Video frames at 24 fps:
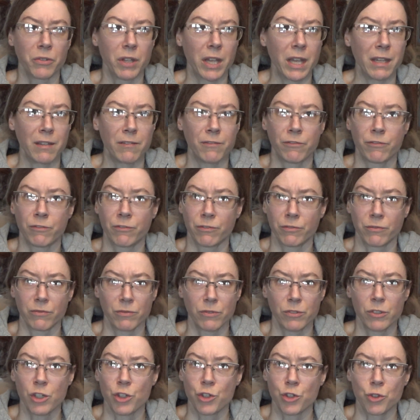they've
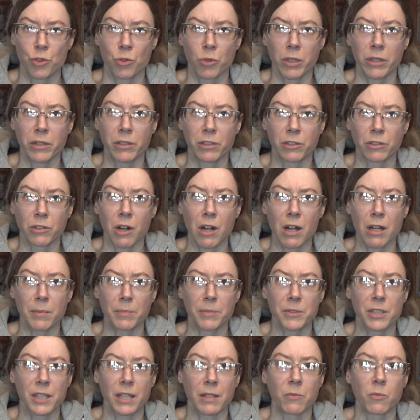destroyed the
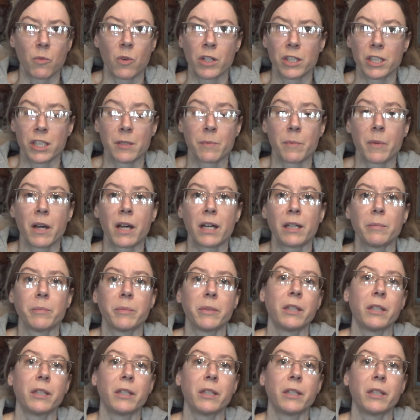crops at one spot,